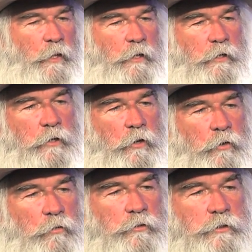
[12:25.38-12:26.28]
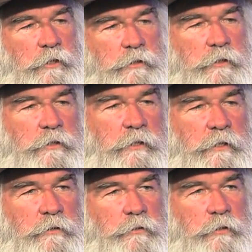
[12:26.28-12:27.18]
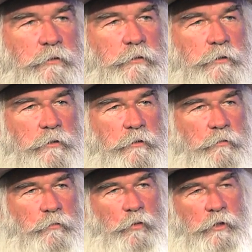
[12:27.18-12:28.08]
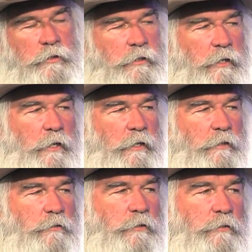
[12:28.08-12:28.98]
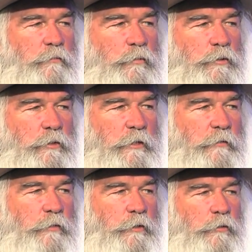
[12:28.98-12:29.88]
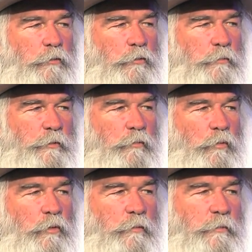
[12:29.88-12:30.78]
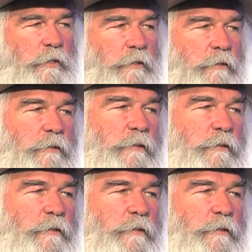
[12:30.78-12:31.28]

he called and said that they had just, one of the guys was leaving the group and wanted me to